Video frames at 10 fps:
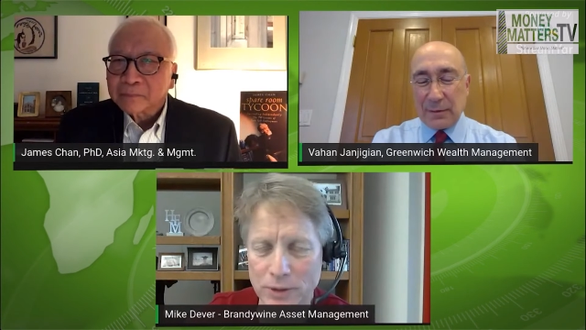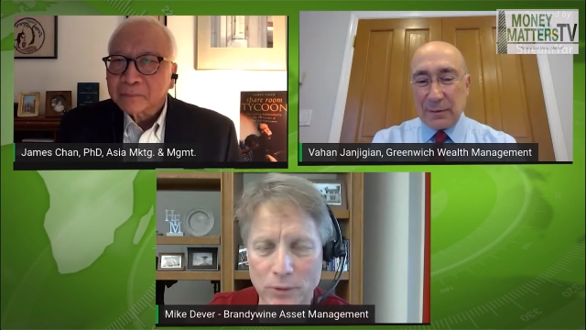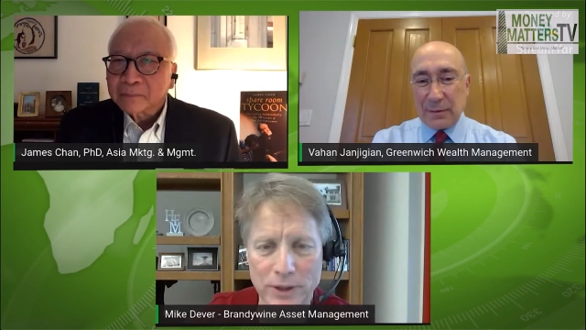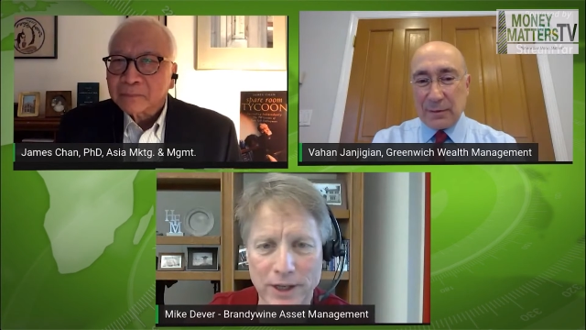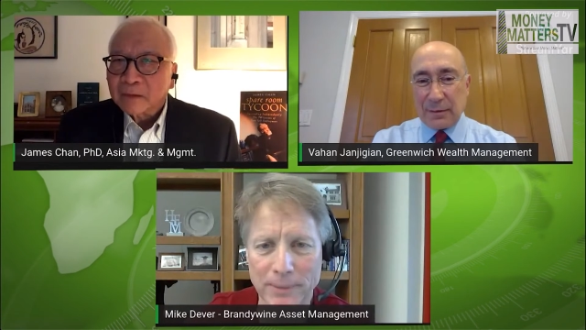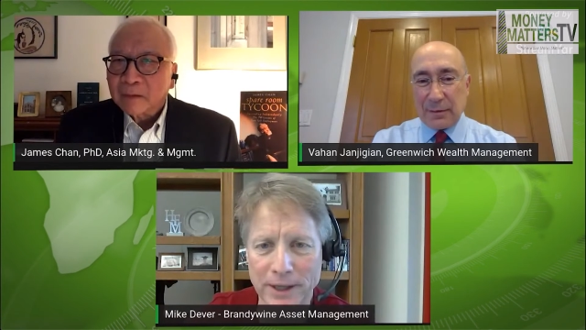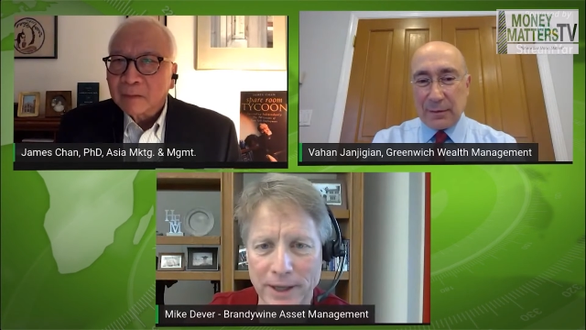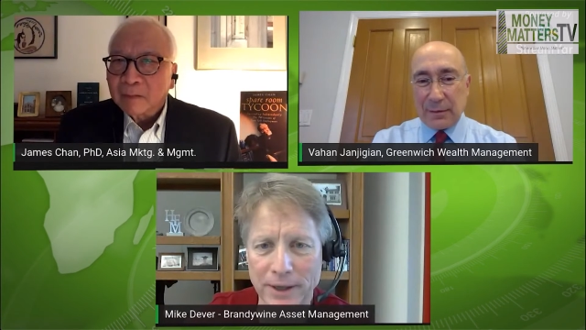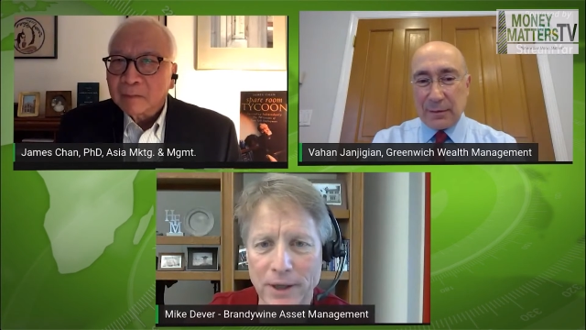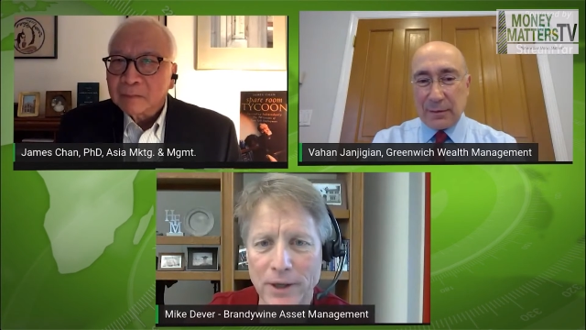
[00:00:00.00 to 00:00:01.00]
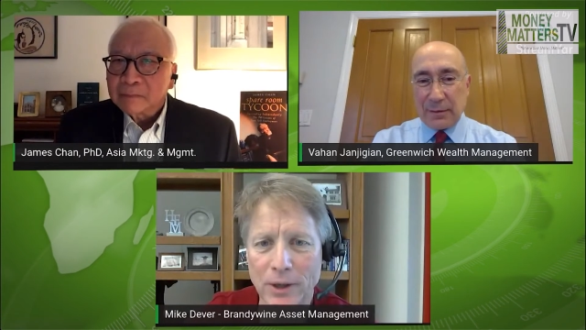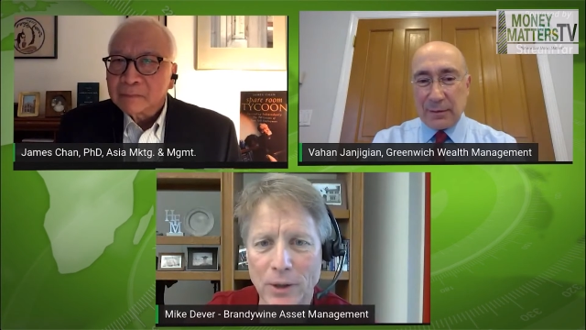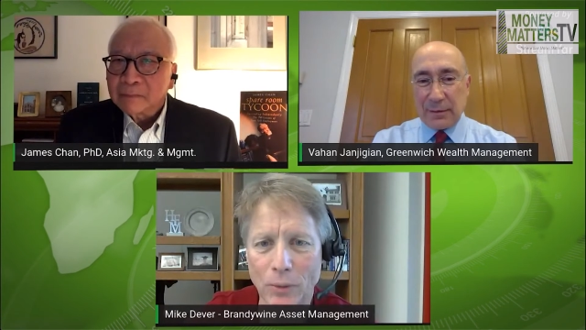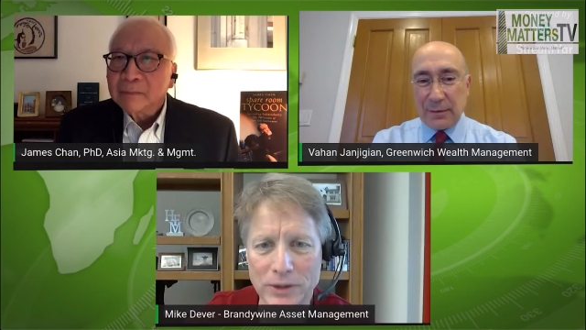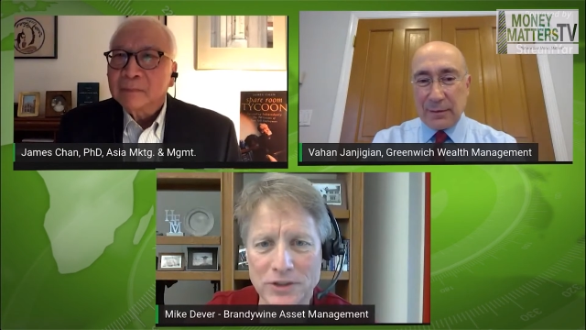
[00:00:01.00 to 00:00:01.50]
Speaker 1: one more time again.
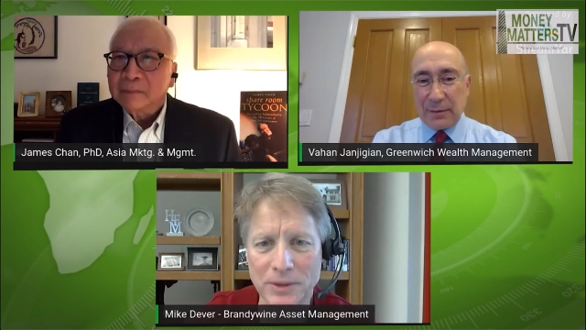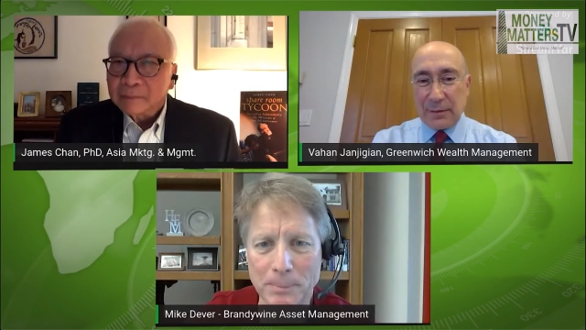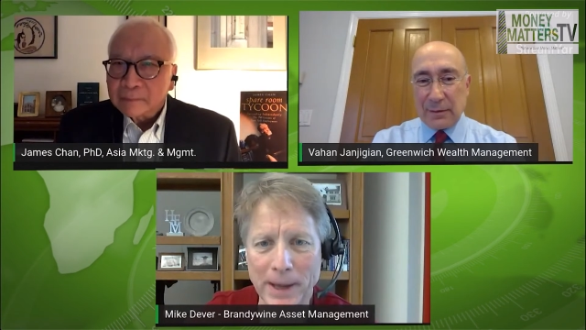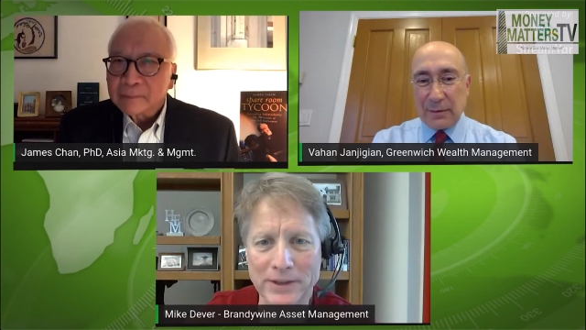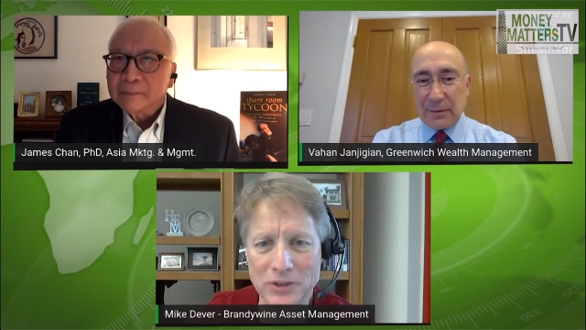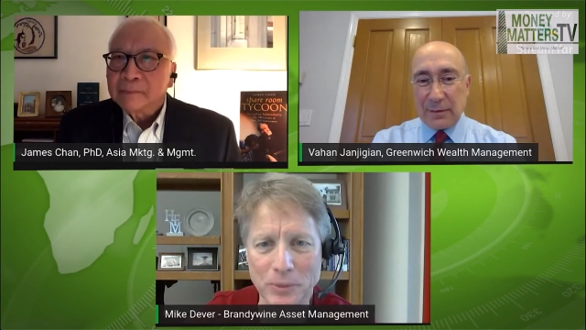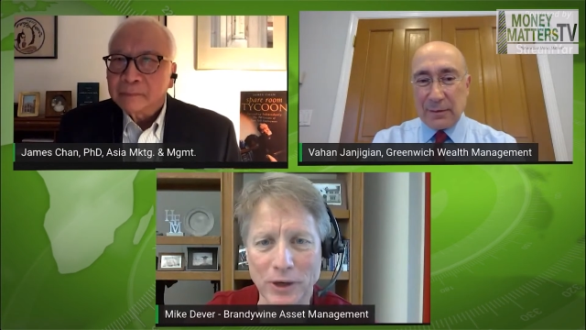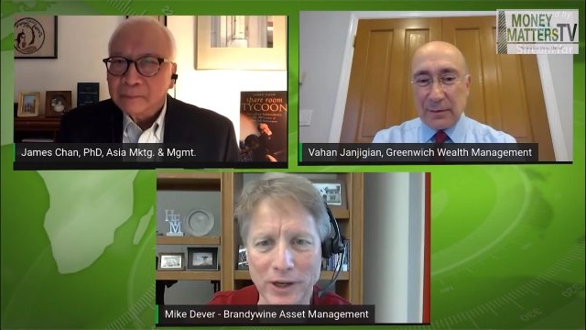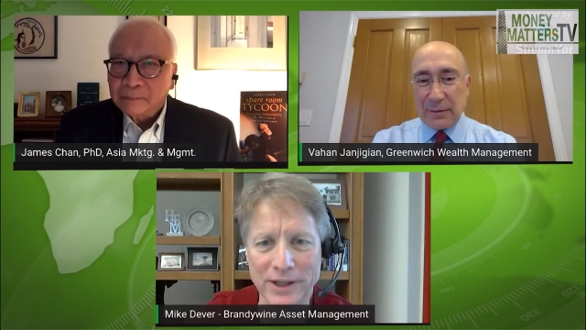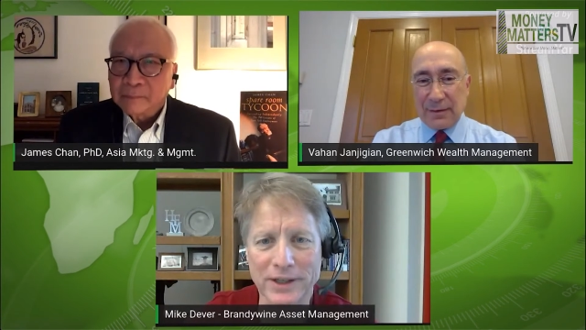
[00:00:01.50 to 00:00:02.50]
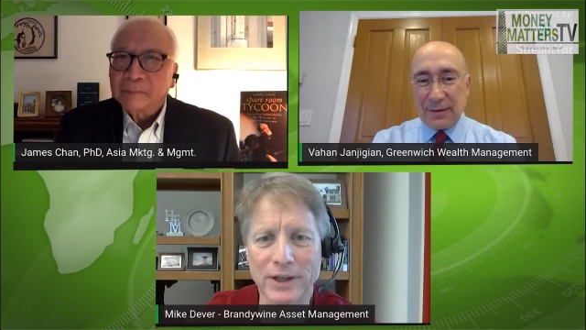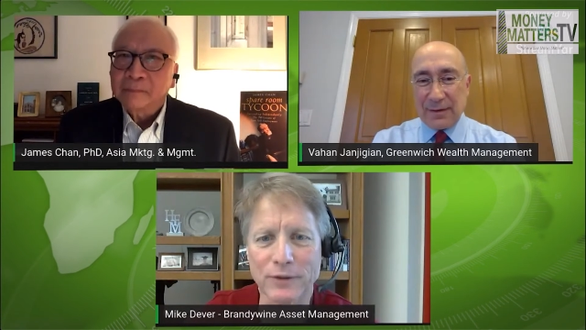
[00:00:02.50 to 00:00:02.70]
What's the best book